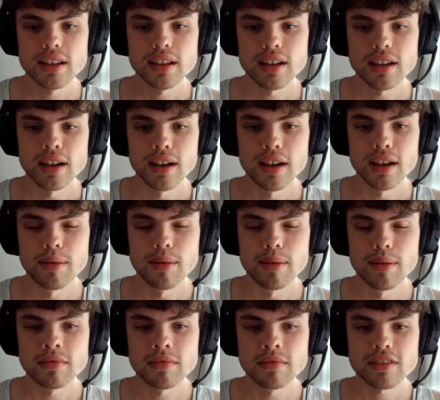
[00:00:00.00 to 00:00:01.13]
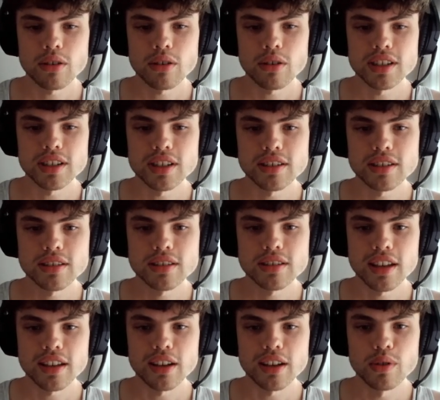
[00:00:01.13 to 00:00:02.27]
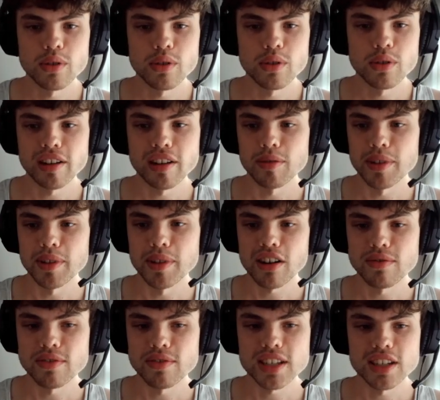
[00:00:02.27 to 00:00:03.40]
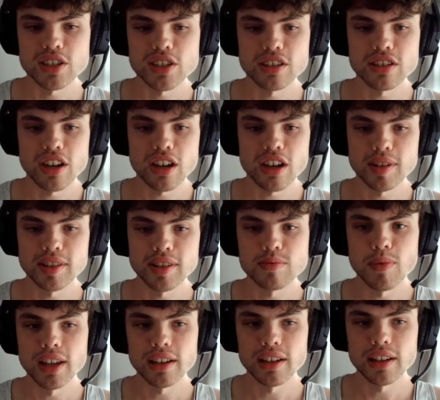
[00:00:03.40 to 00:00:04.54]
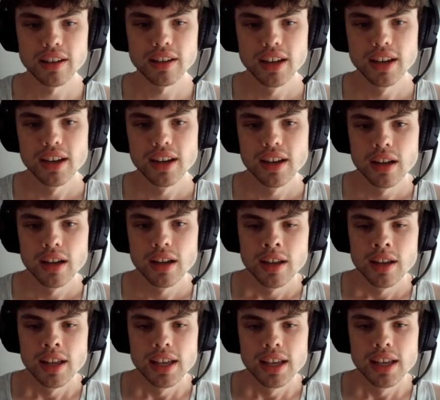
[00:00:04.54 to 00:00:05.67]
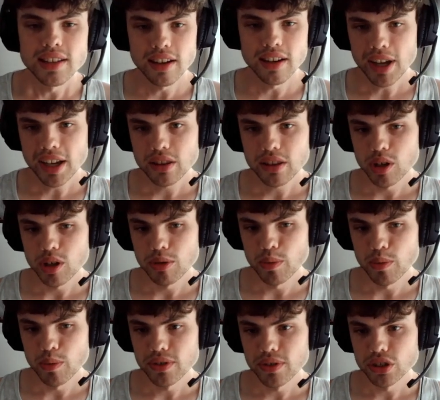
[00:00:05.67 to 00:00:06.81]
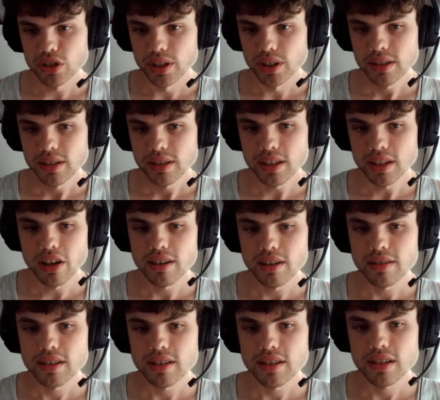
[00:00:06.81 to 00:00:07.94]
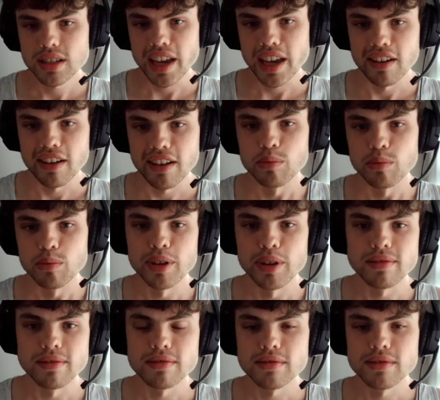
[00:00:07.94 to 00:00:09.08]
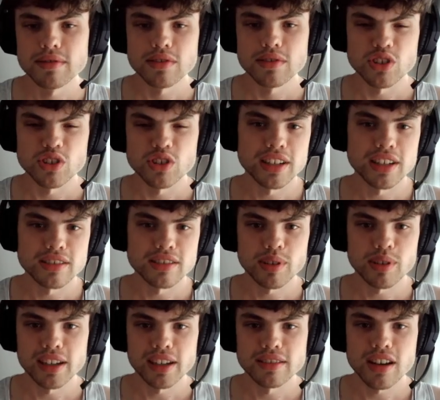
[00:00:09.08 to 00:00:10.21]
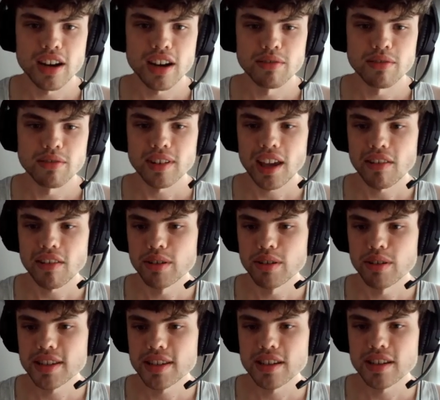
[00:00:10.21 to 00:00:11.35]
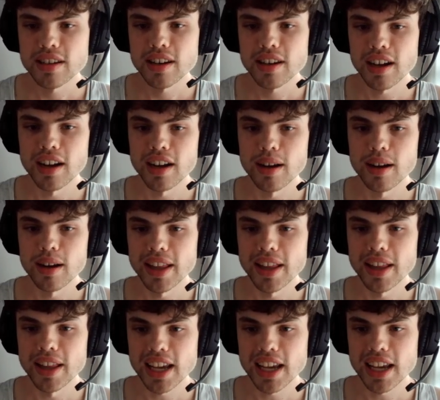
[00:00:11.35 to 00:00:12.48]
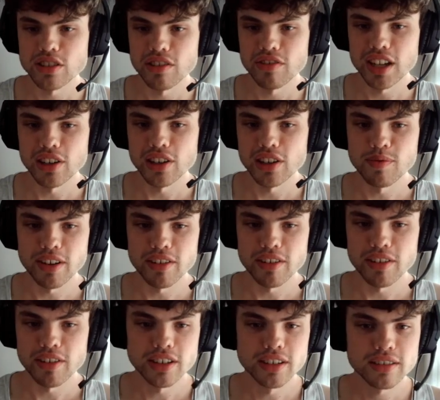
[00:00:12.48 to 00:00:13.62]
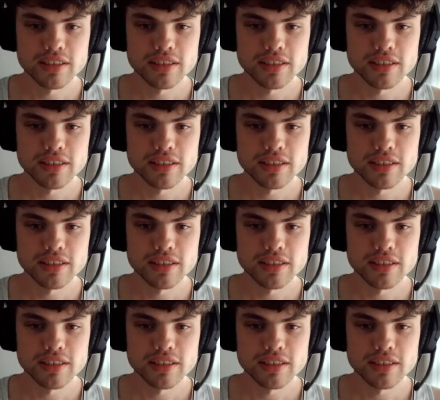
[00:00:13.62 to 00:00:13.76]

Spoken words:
Going to take a quick break from that conversation to talk about this mulligan. Sending back the Whirlwind for sure. It's not terrible, but Germany doesn't play a ton of air units, and this hand's already looking very good